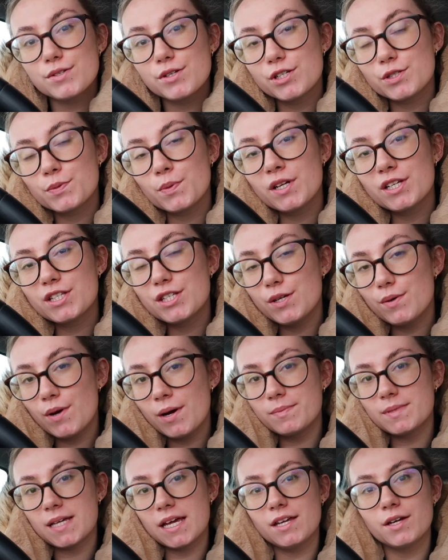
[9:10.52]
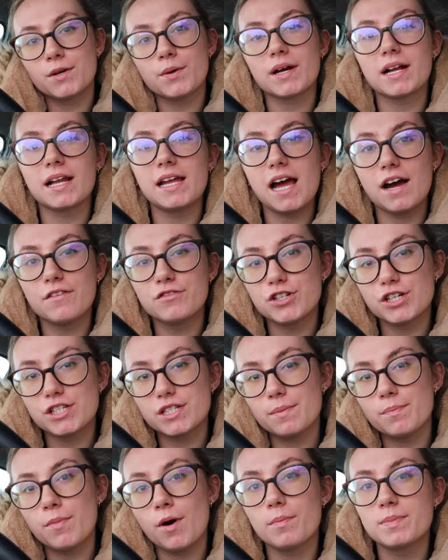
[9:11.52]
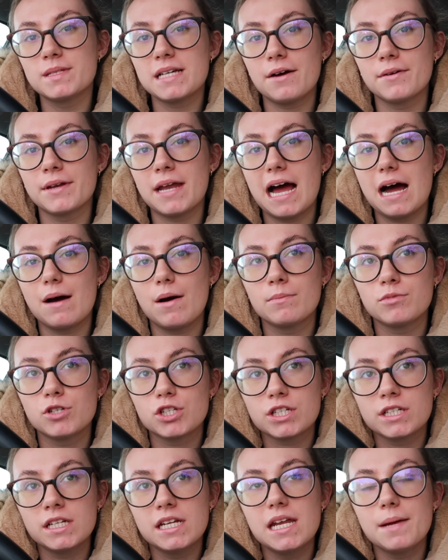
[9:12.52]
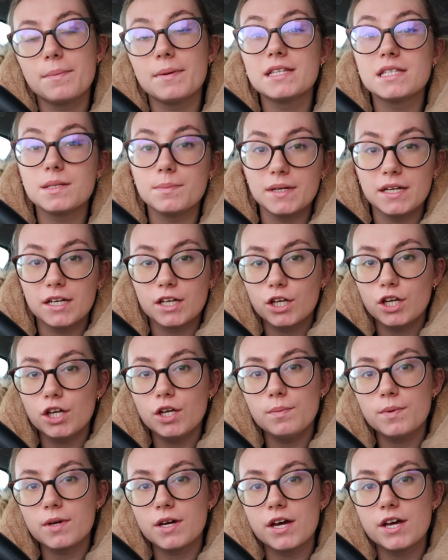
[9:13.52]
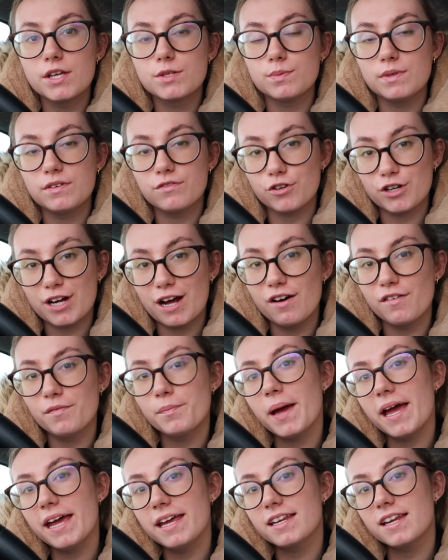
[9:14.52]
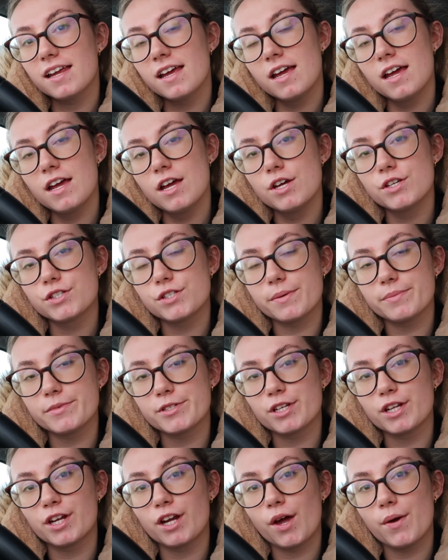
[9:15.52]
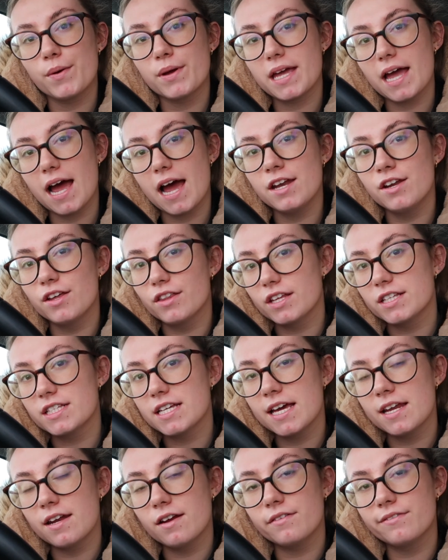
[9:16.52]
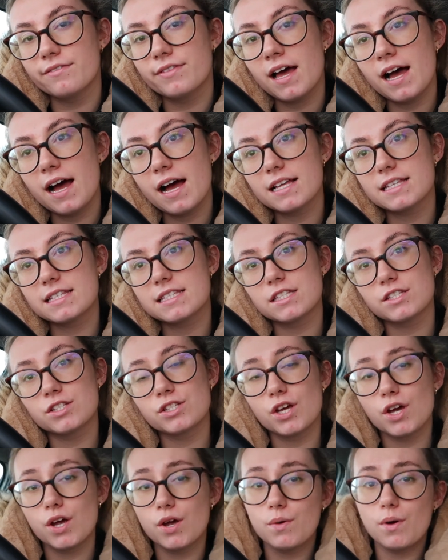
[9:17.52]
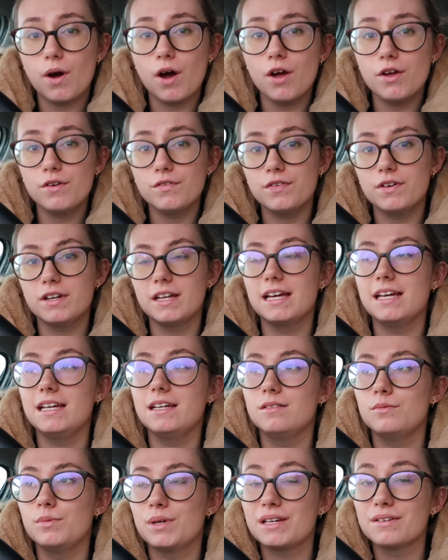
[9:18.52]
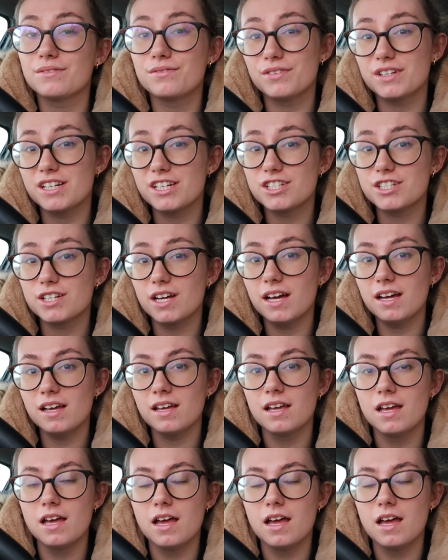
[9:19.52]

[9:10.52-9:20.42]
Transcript: so I just wanted to update you quickly. I've just popped out now. I'm just gonna nip into B&Q because we've run out of paint, so I'm just gonna go and get another tin of that, so hopefully we can finish it.